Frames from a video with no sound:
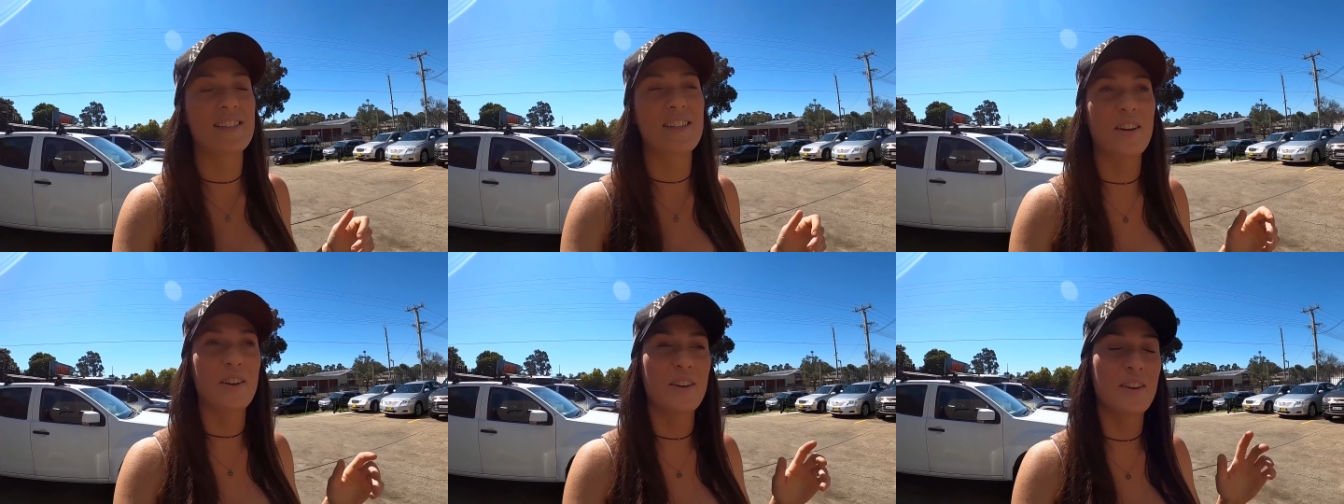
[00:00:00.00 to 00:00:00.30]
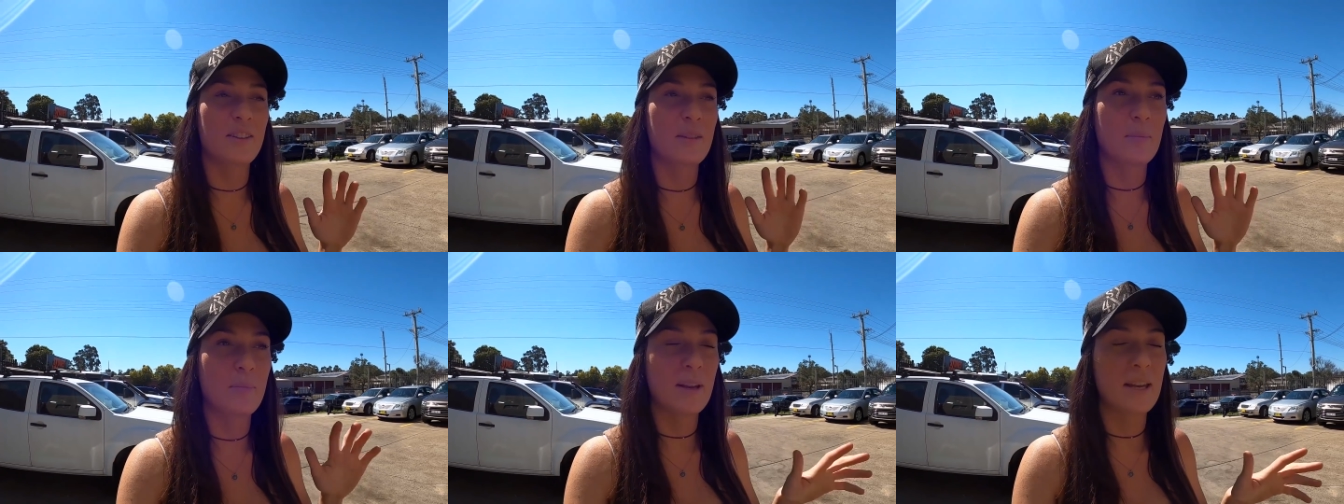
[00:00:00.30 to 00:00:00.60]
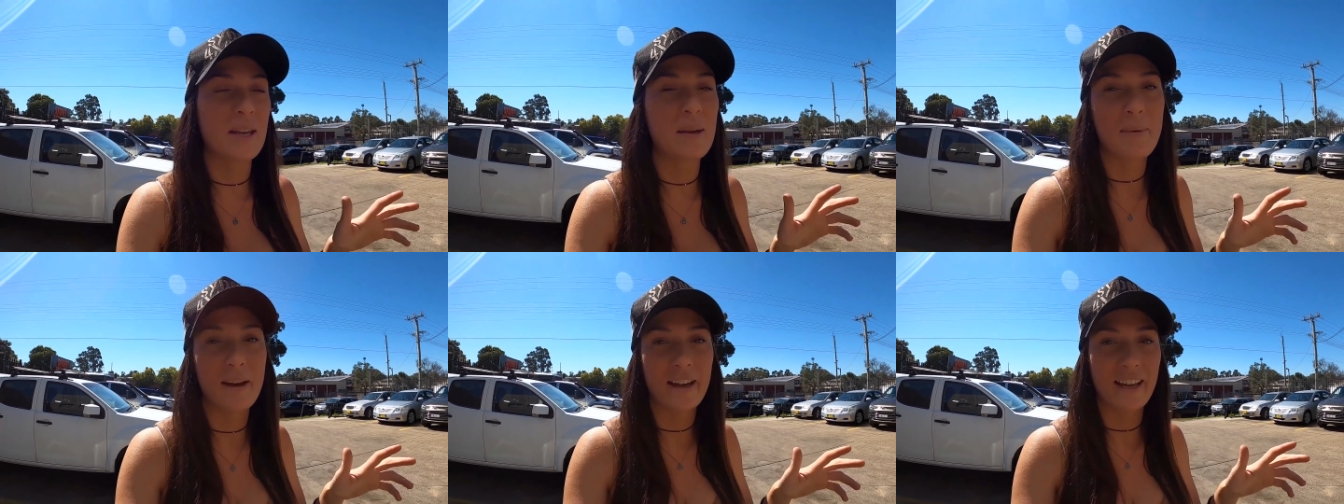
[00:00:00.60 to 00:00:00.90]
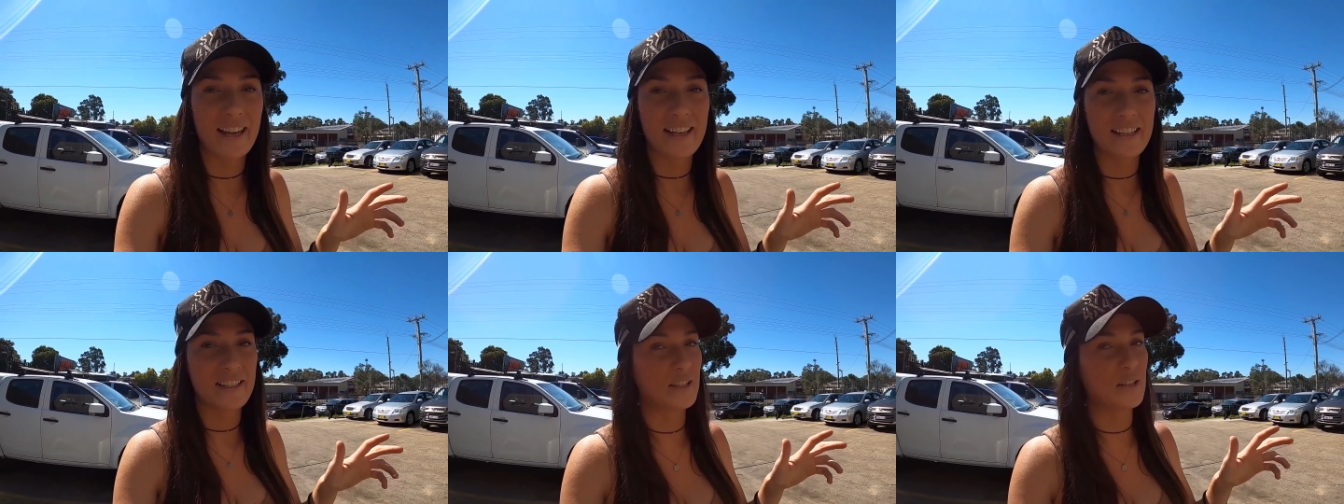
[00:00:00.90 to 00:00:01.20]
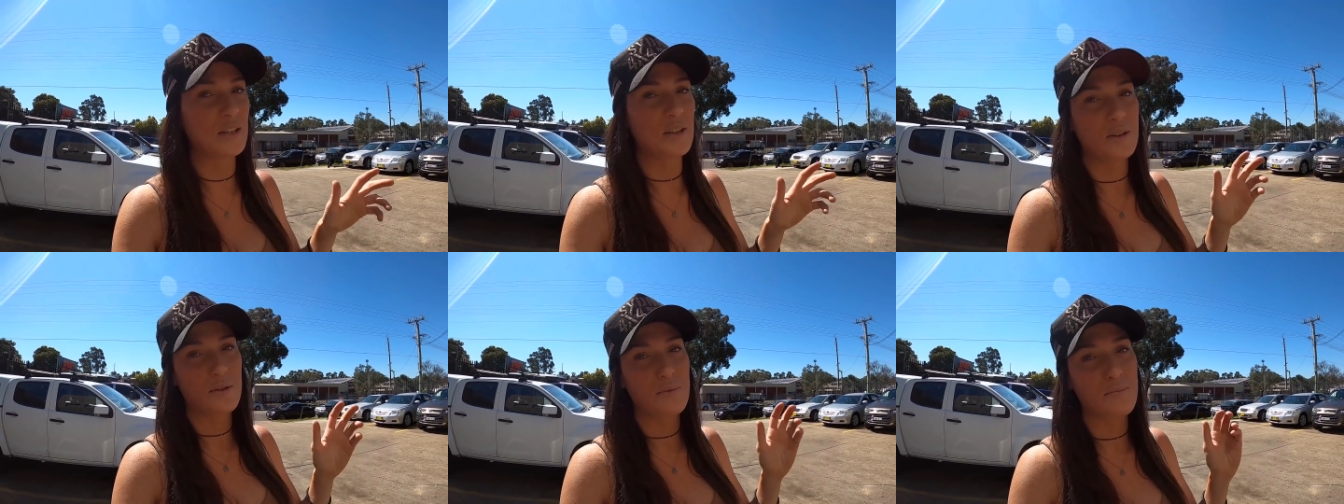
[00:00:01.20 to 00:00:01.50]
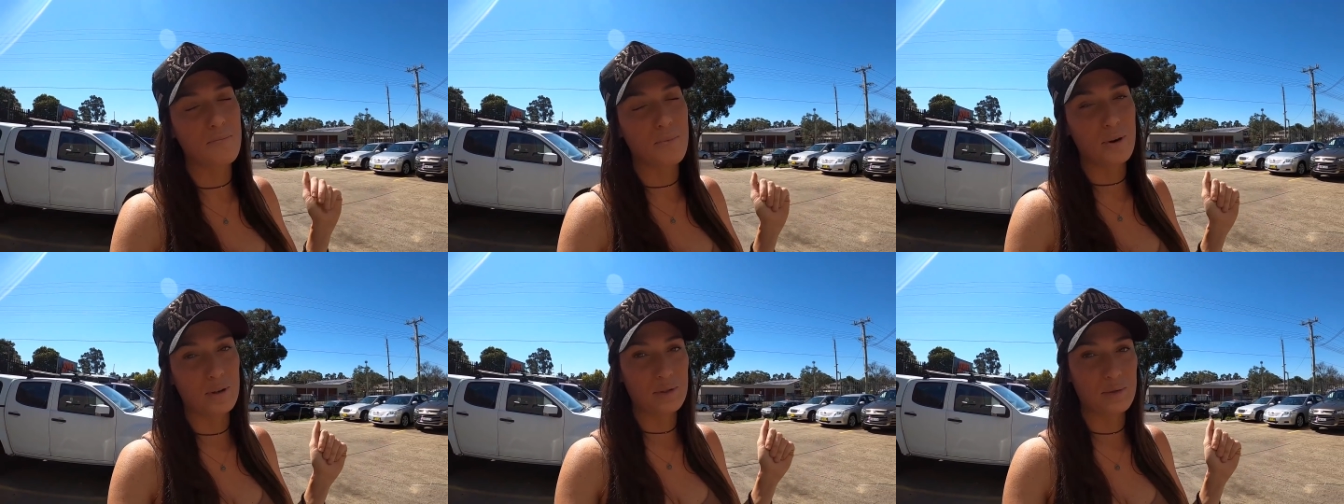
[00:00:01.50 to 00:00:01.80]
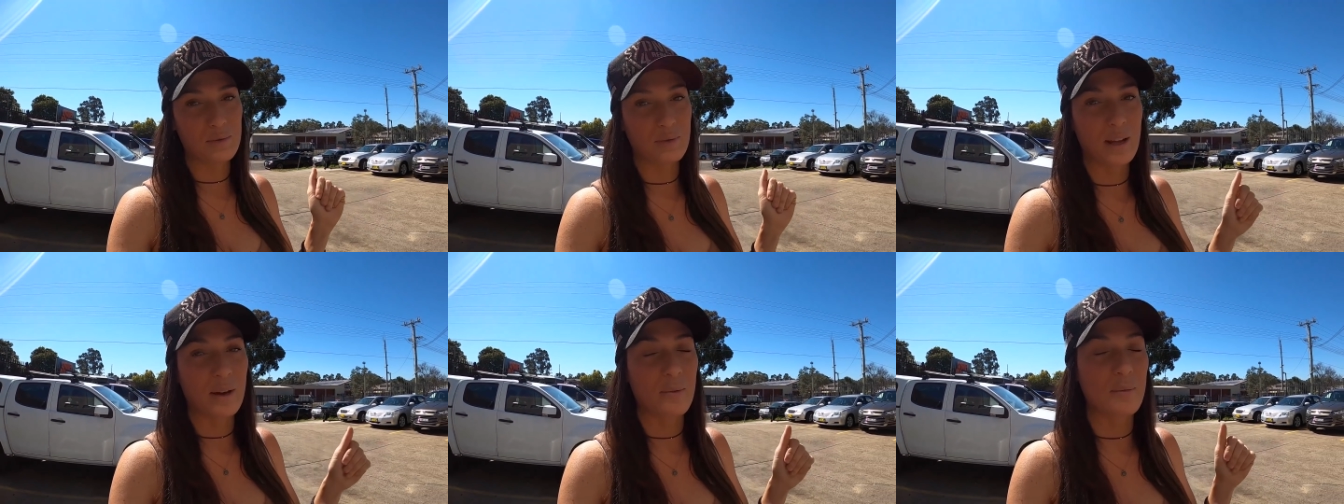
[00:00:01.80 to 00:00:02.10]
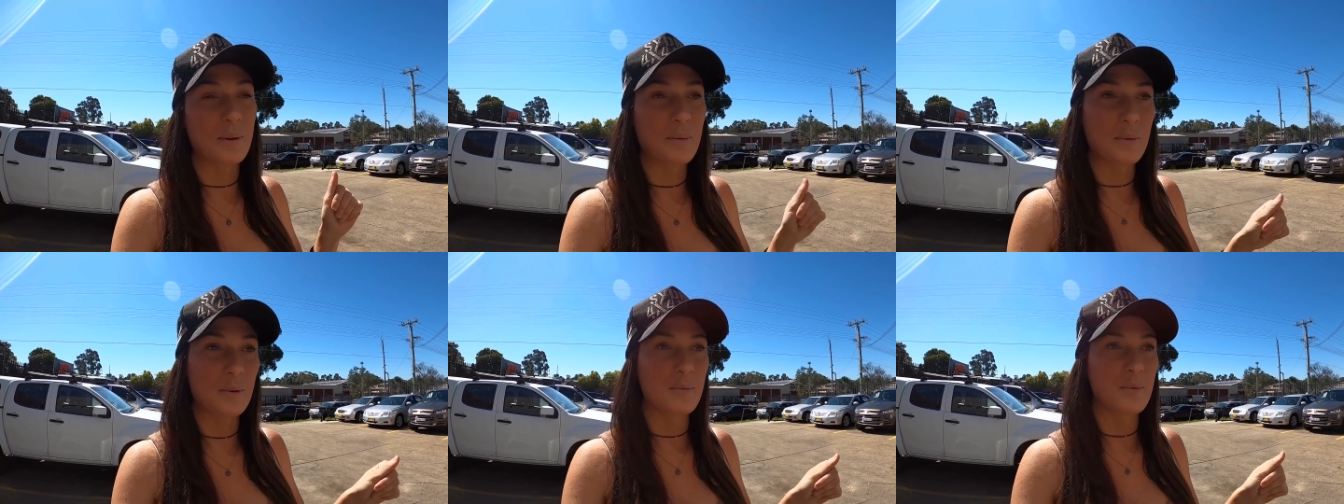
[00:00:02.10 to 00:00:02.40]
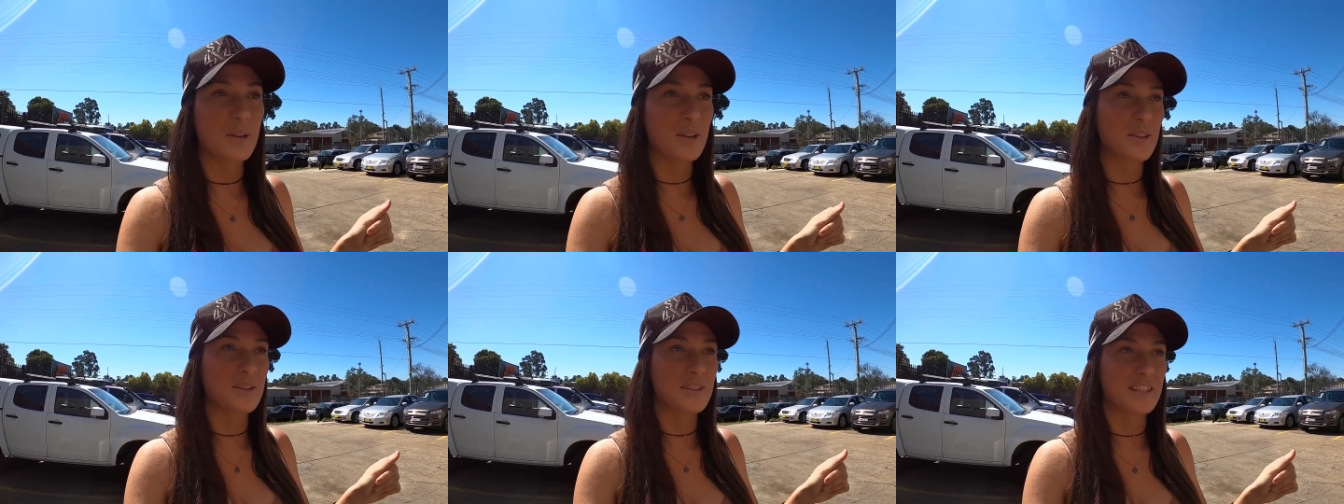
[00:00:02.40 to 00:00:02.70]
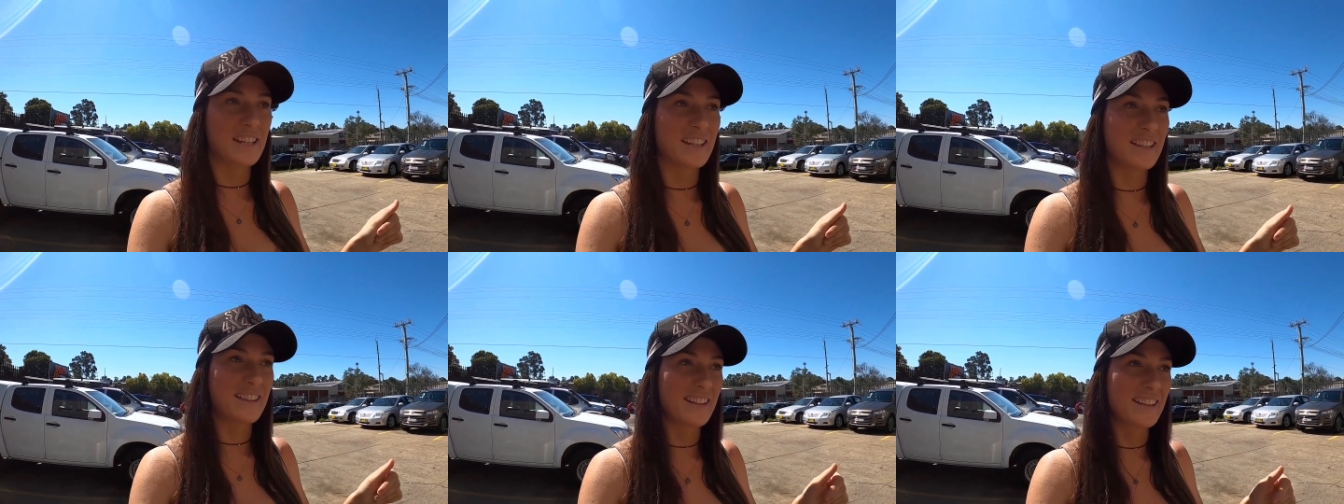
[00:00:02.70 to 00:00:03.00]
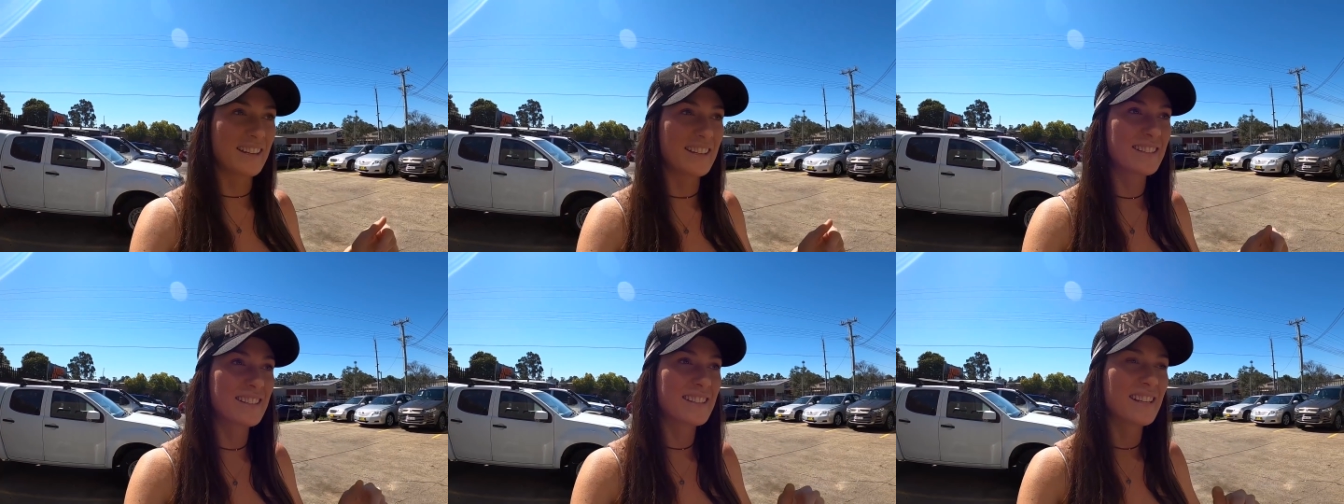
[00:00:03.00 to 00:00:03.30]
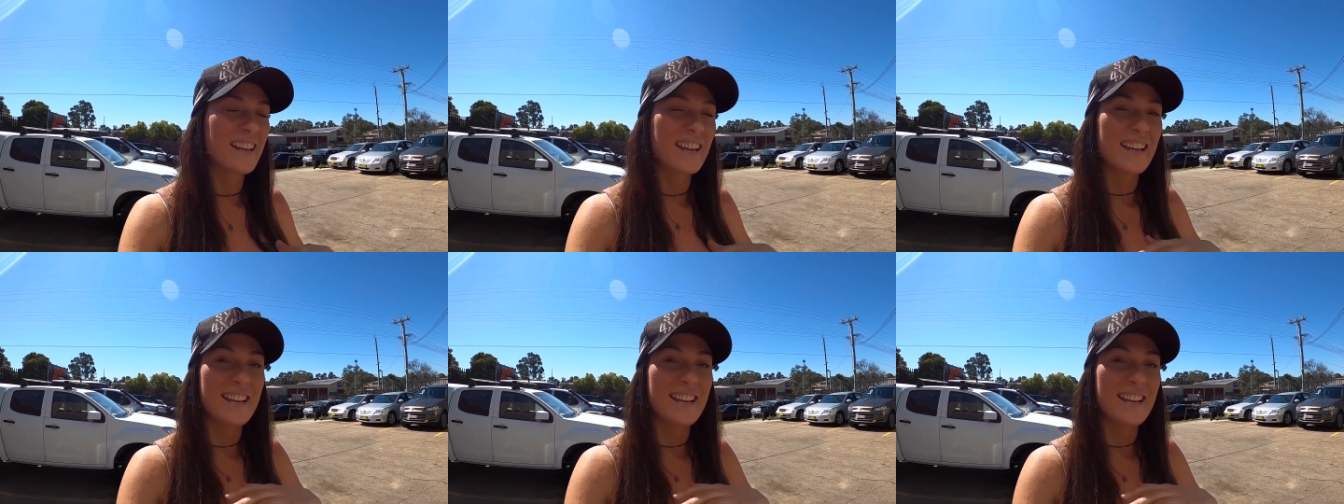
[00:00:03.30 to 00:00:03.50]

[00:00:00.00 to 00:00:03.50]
So the piggyback ECU module that we will be using in this